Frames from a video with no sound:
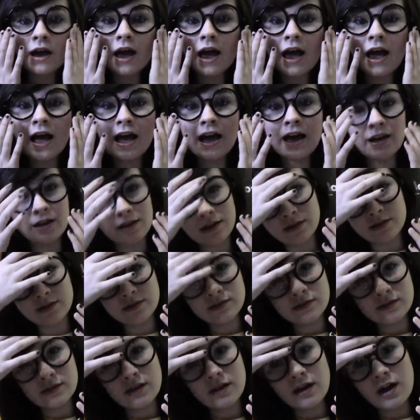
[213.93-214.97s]
And
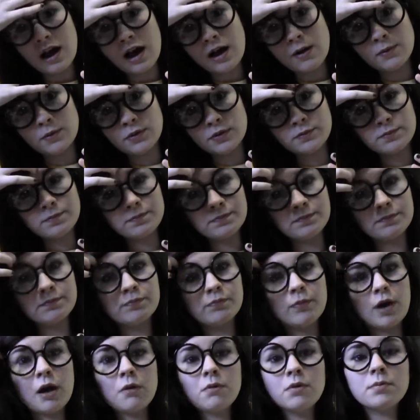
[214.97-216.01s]
I would,
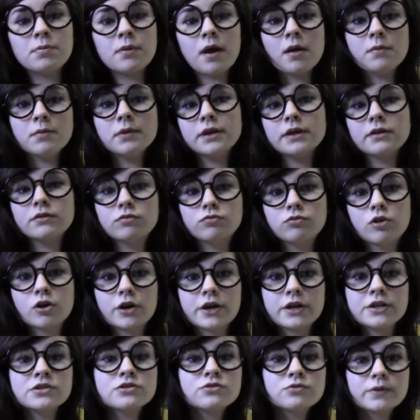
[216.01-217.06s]
I will probably
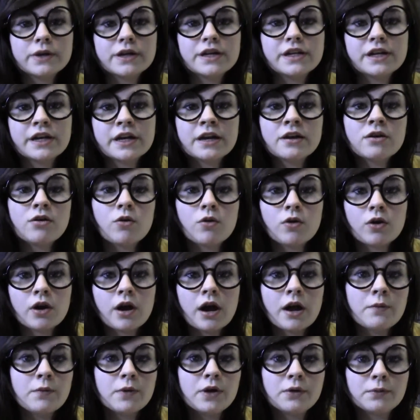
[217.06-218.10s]
look into reading it, or
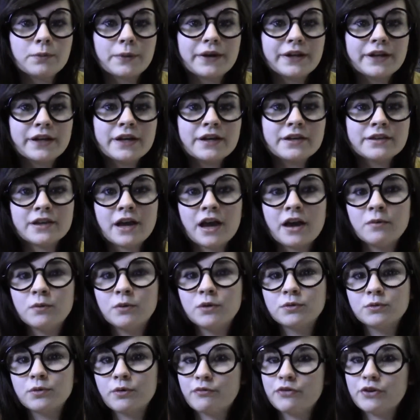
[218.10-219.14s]
I will read it and I
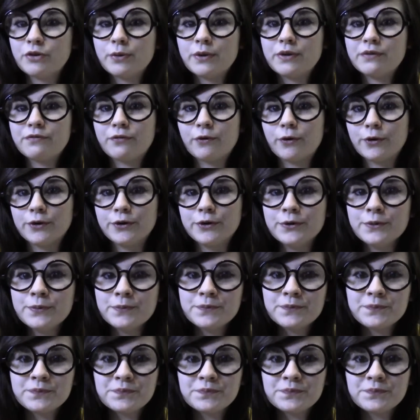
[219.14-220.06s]
will review it for you.